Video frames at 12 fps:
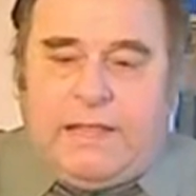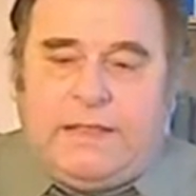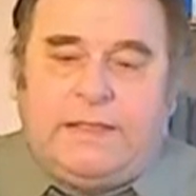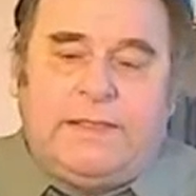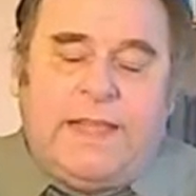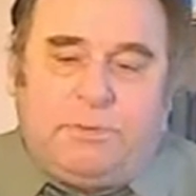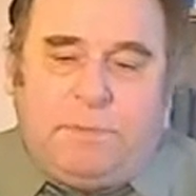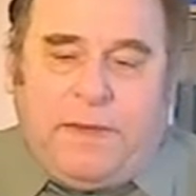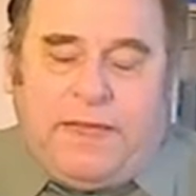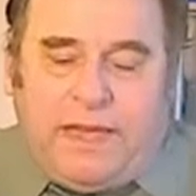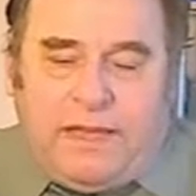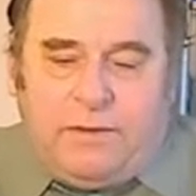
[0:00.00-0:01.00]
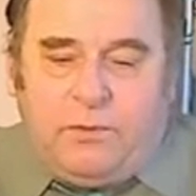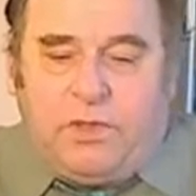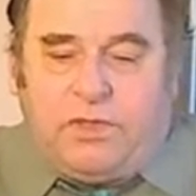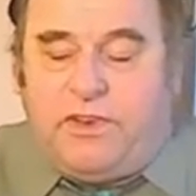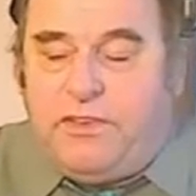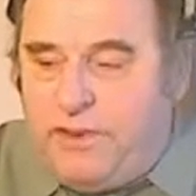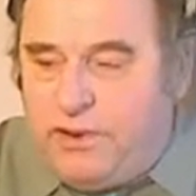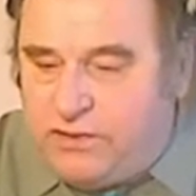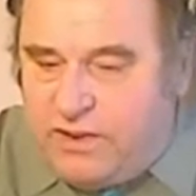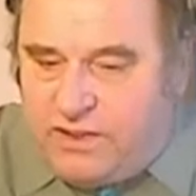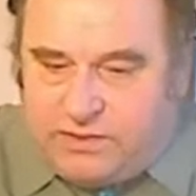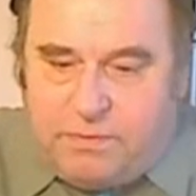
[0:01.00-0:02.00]
Let's begin with
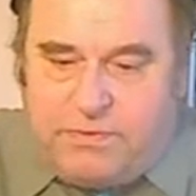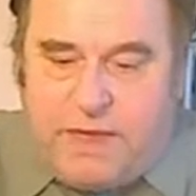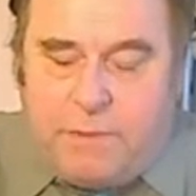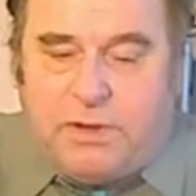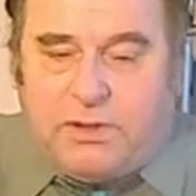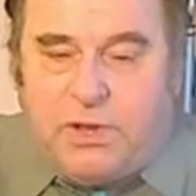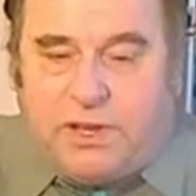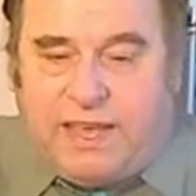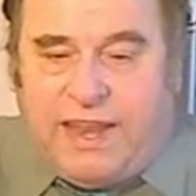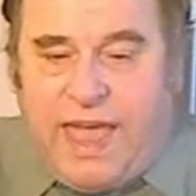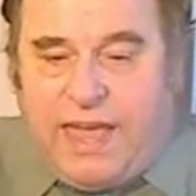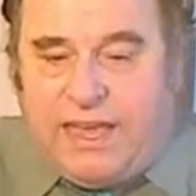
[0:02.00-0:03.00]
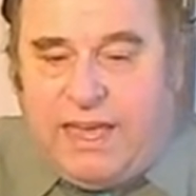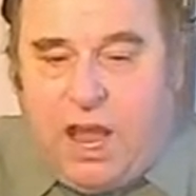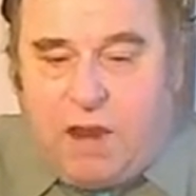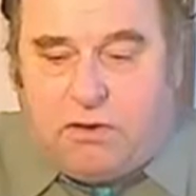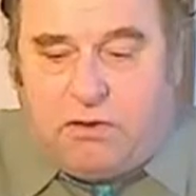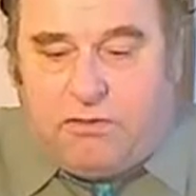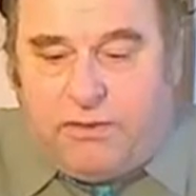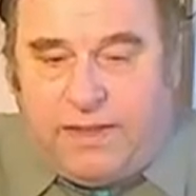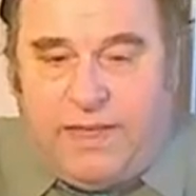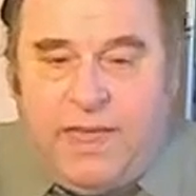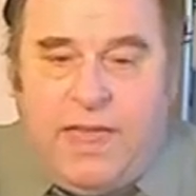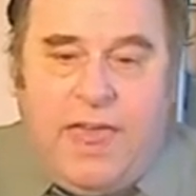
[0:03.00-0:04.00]
revisionism, then we'll look at
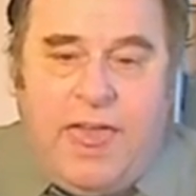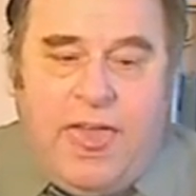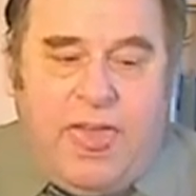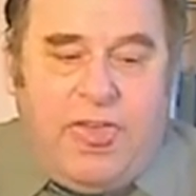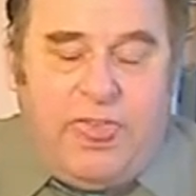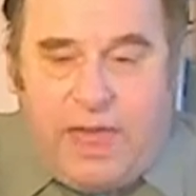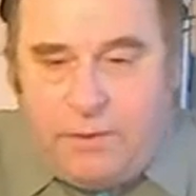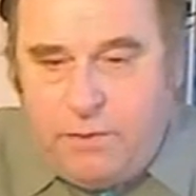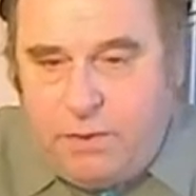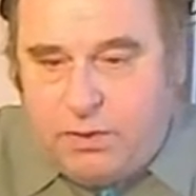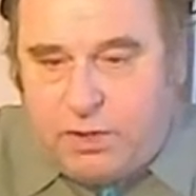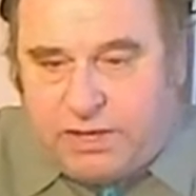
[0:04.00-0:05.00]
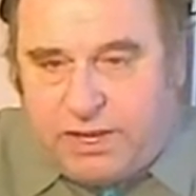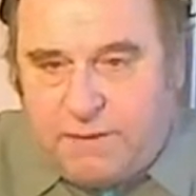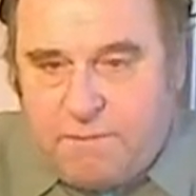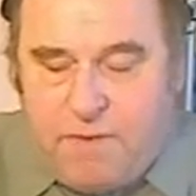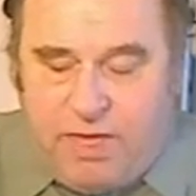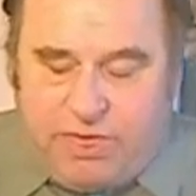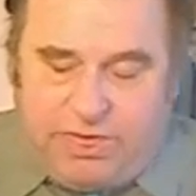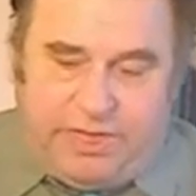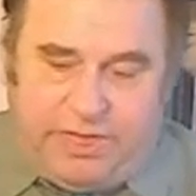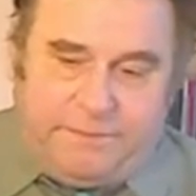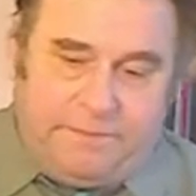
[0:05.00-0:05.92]
hagiography, then we will look at myth.